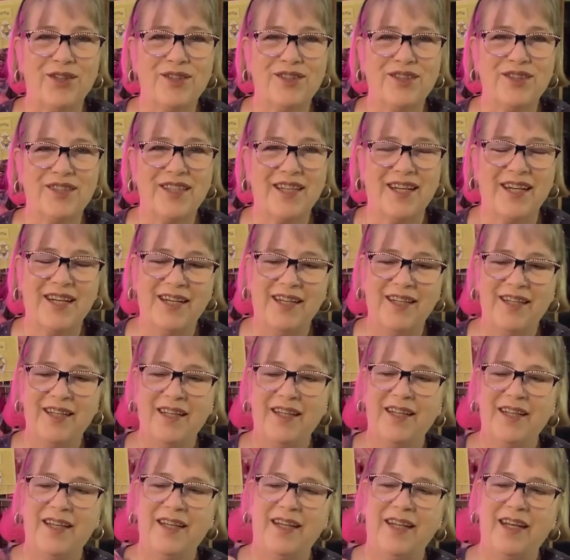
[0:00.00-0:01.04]
Thursday.
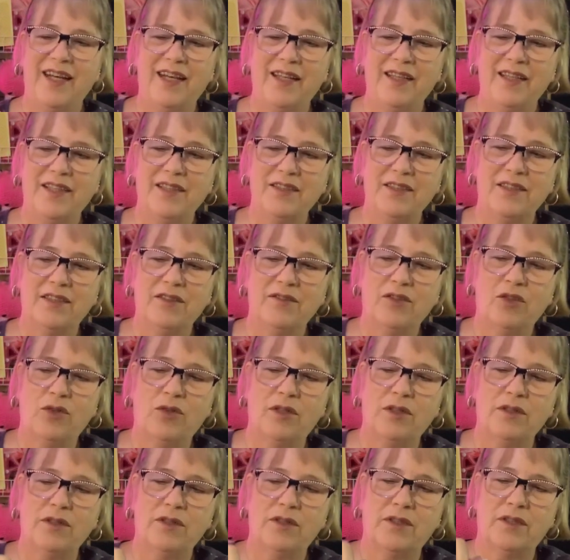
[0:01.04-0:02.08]
And this, of
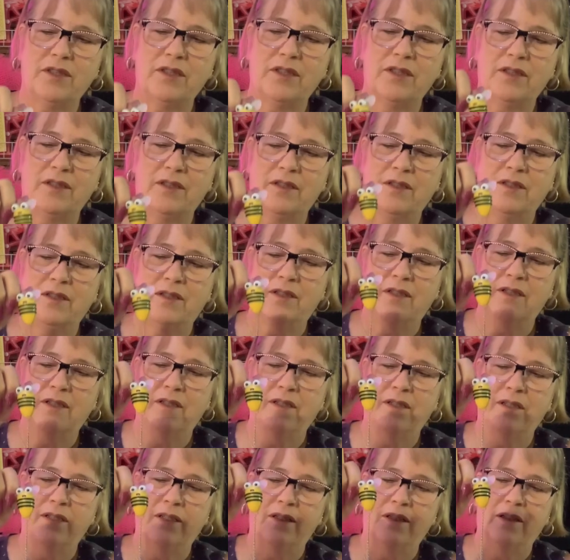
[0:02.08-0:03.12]
course,
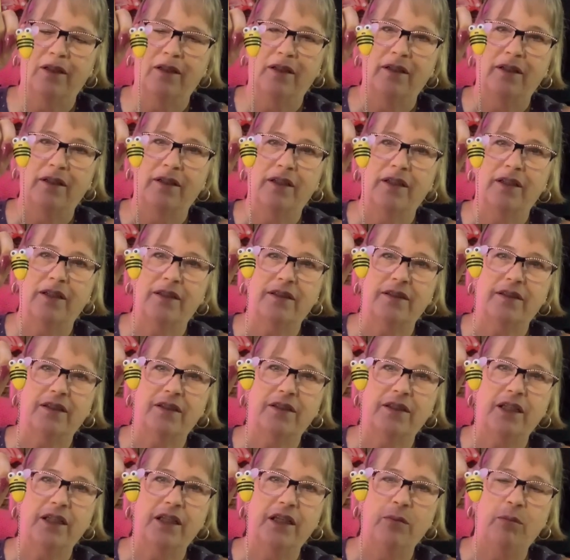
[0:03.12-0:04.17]
is a
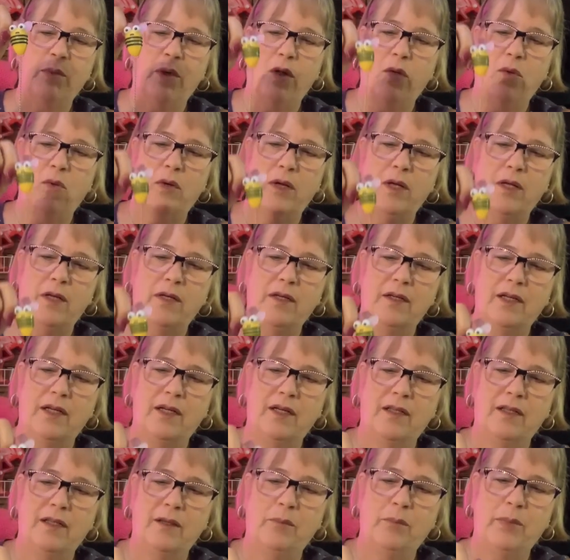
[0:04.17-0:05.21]
T-ball one,
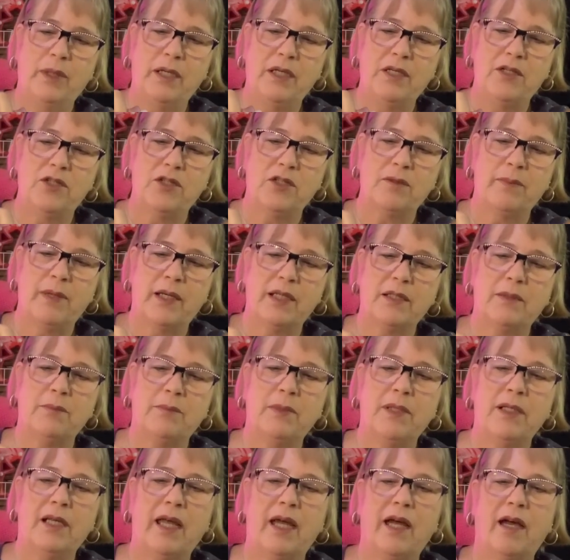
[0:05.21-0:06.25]
and the bee just makes
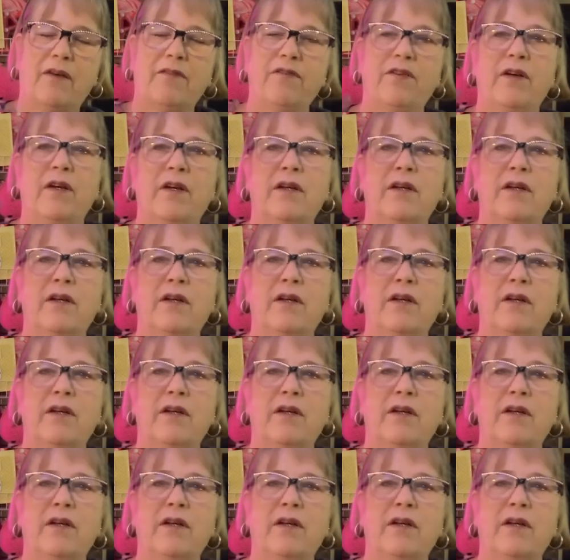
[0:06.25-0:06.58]
me laugh.